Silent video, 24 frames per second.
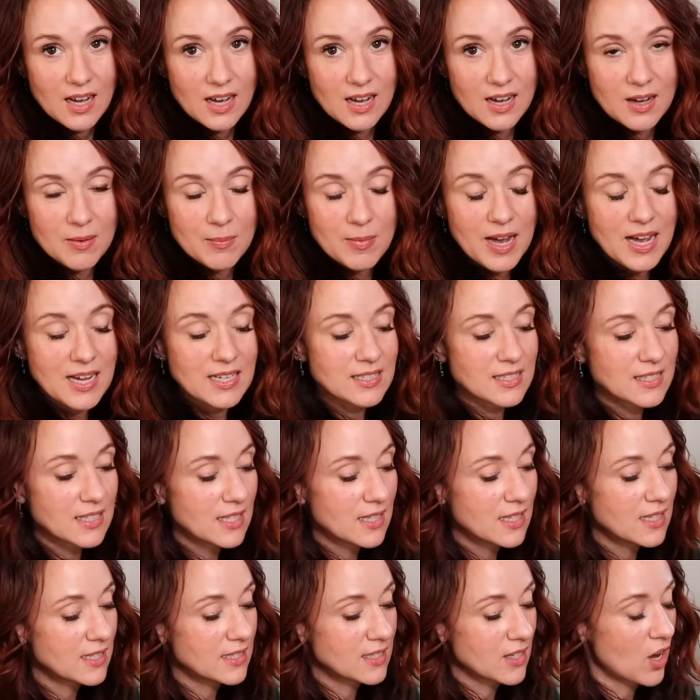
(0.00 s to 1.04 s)
I
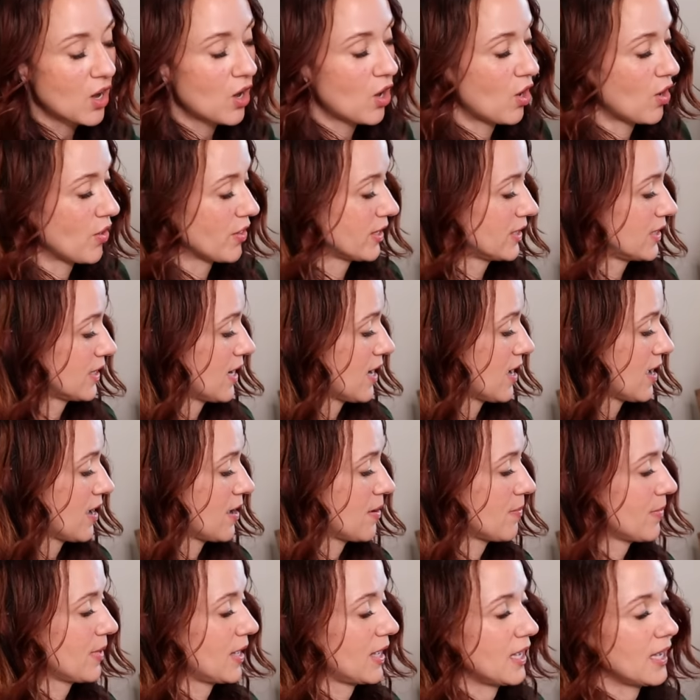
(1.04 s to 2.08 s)
see these all the
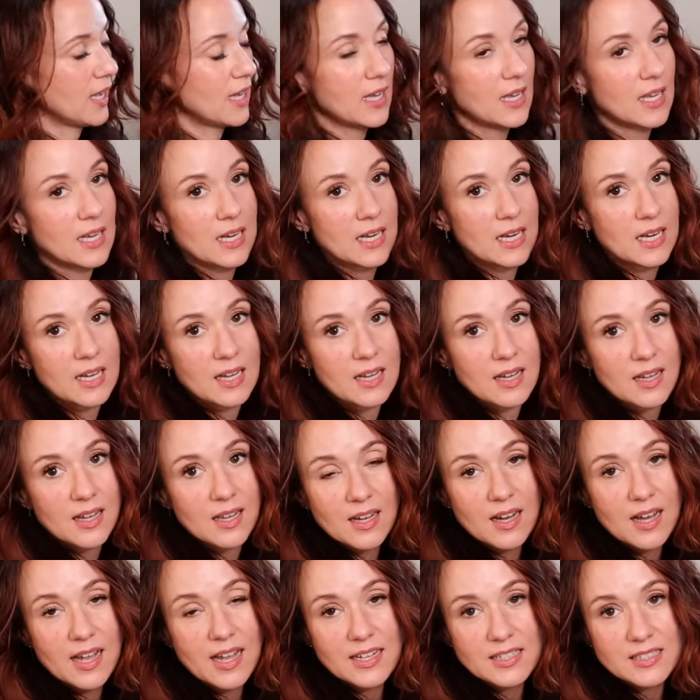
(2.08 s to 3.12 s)
time in
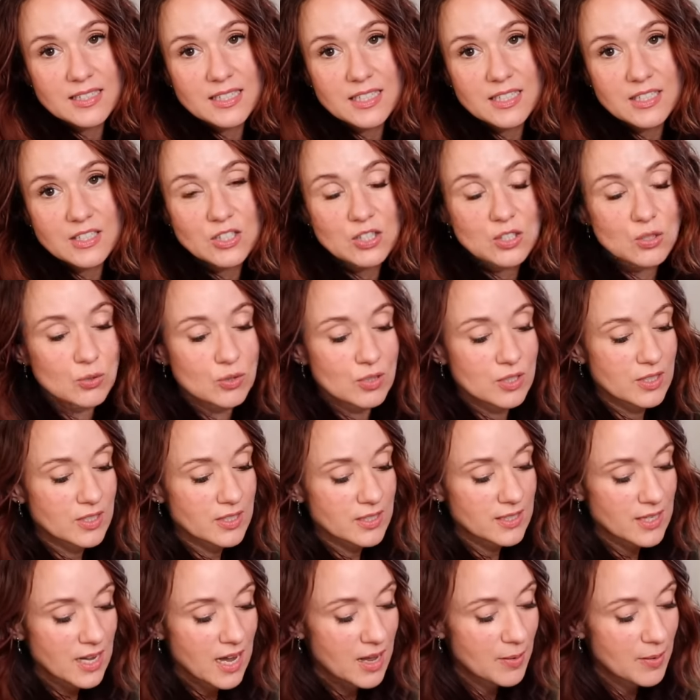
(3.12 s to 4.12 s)
antique stores.